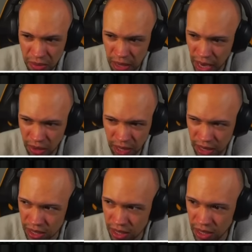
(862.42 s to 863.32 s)
I don't like
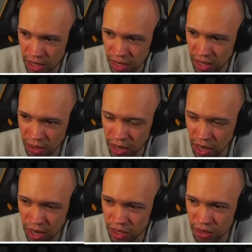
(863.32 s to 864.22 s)
this idea. I think we're
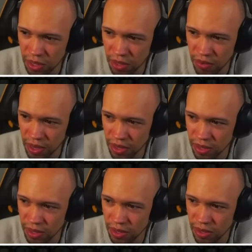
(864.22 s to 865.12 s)
not going to do the effect,
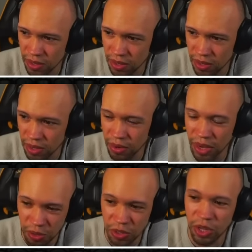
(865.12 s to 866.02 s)
yeah. Okay, so he's going